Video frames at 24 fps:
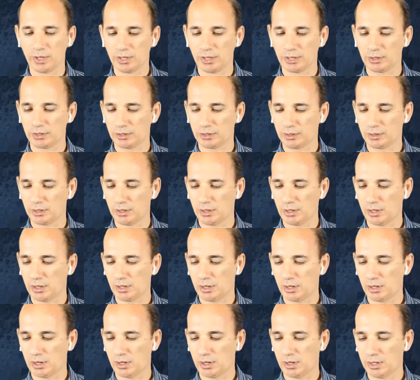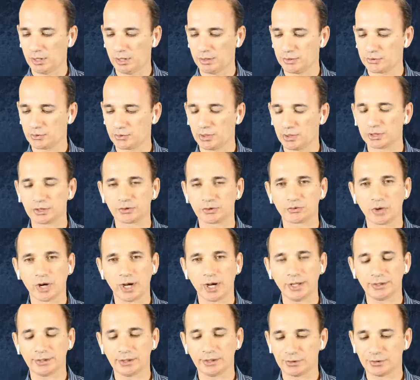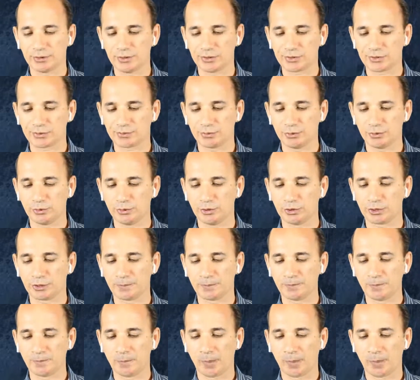when I started writing this book,